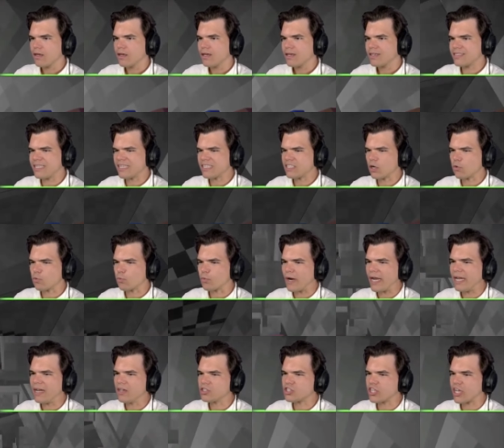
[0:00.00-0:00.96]
Is this a
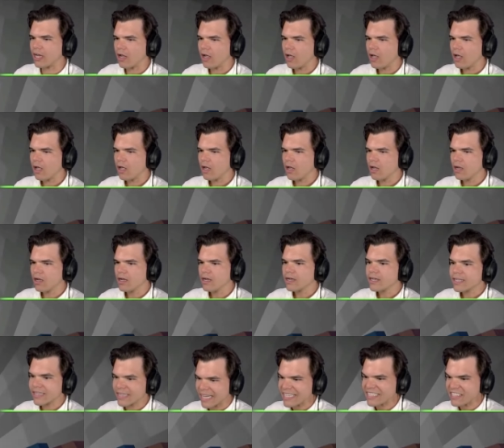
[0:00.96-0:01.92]
real chest?
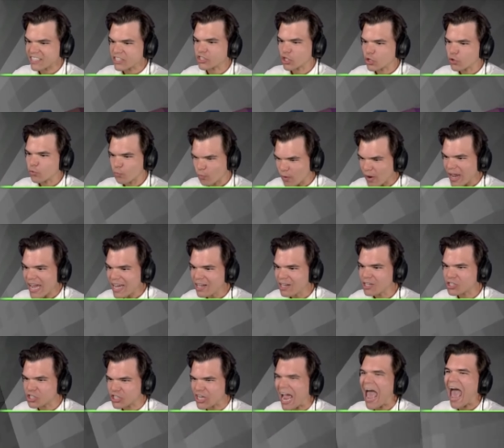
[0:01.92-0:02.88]
This is a real
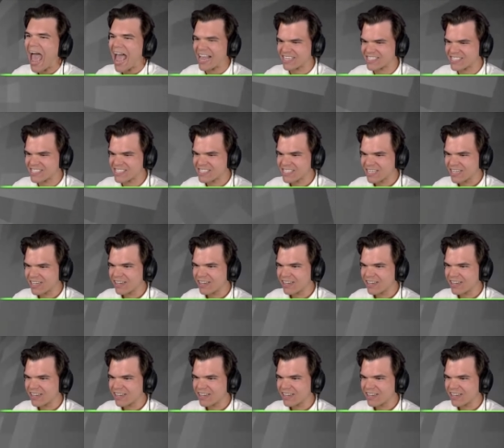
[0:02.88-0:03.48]
chest!